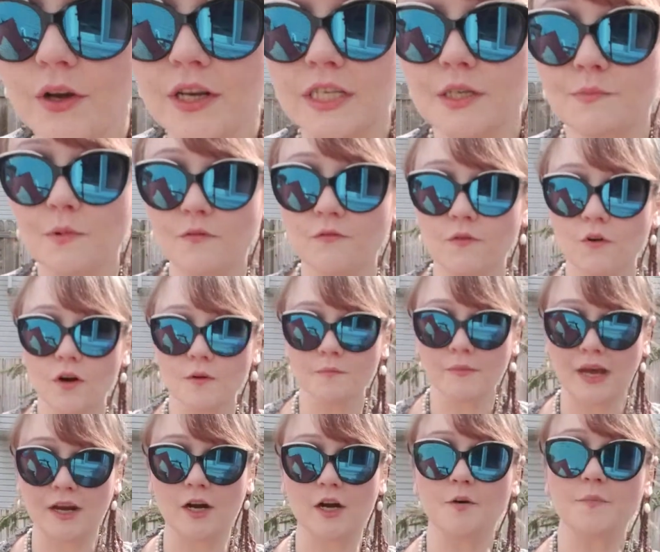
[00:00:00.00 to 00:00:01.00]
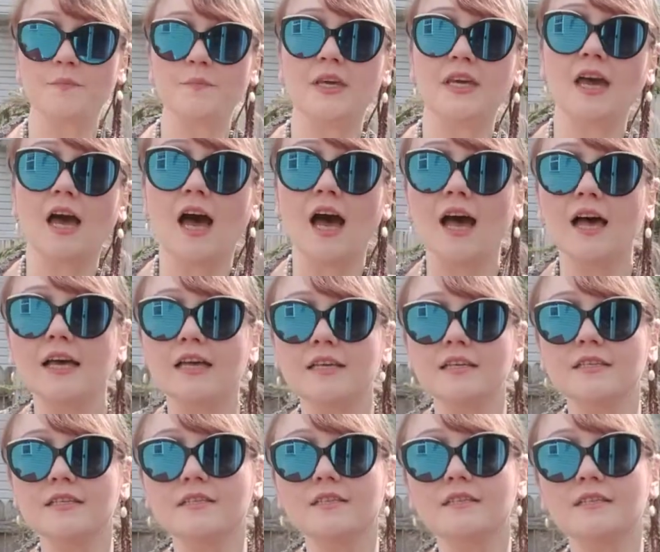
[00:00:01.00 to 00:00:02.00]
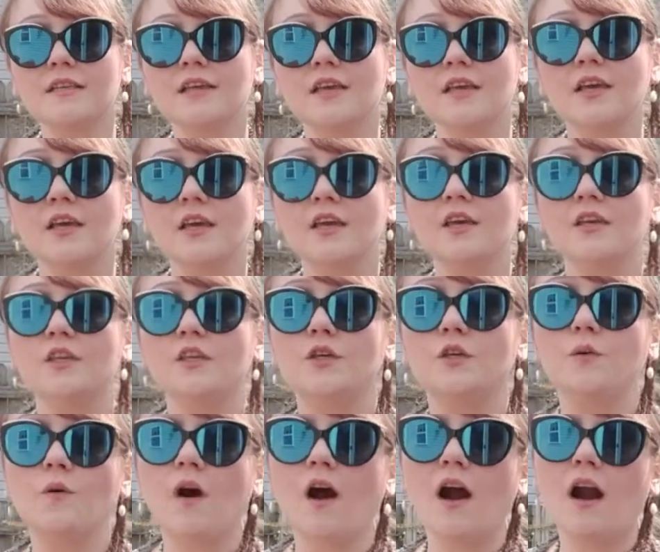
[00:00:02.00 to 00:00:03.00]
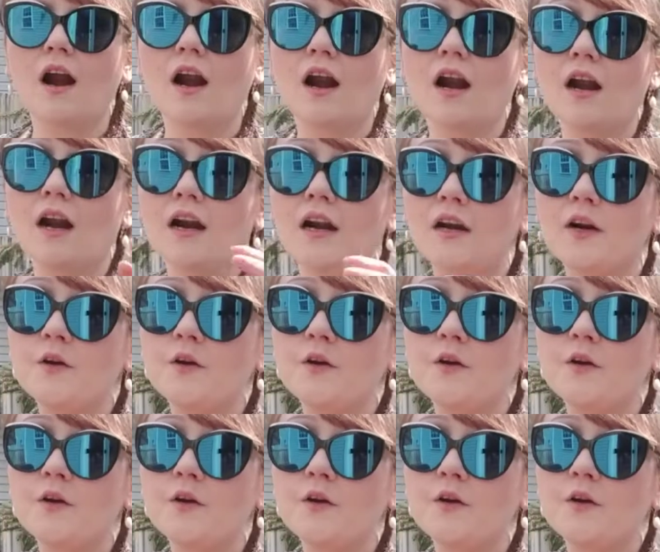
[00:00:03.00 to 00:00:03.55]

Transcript: perform better because you have